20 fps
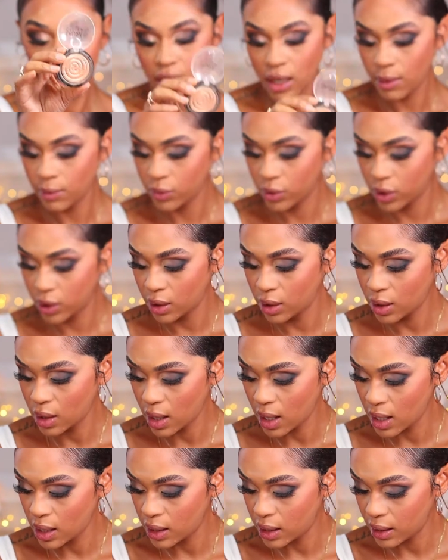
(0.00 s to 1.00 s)
and I'm going to
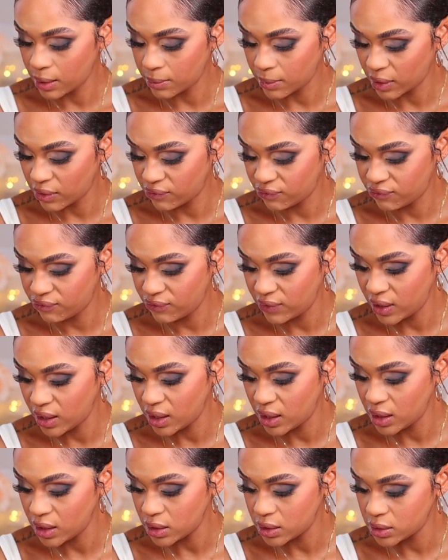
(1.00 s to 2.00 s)
highlight my
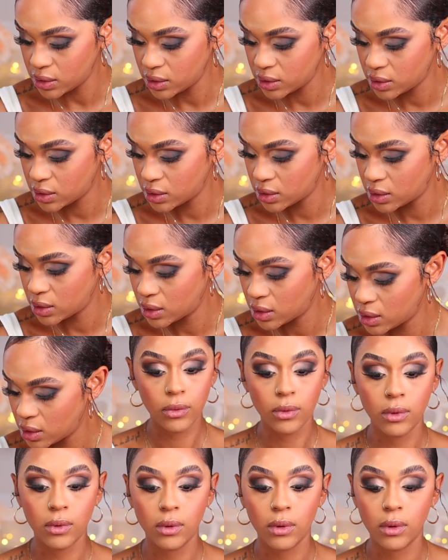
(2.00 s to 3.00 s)
face,
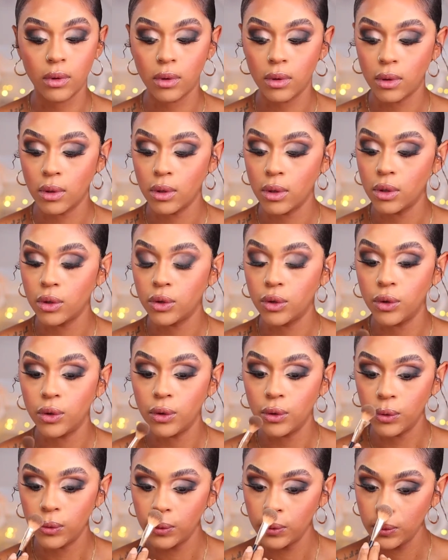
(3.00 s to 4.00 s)

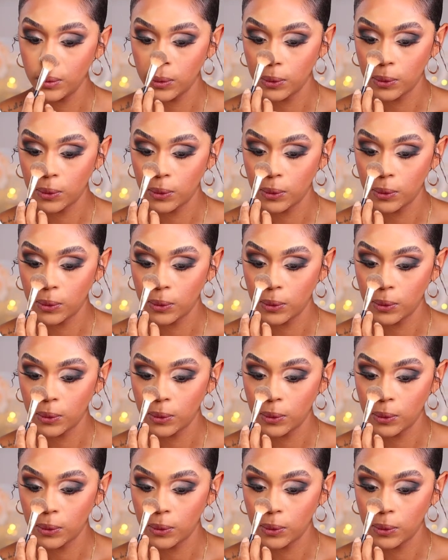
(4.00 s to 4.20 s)
nose,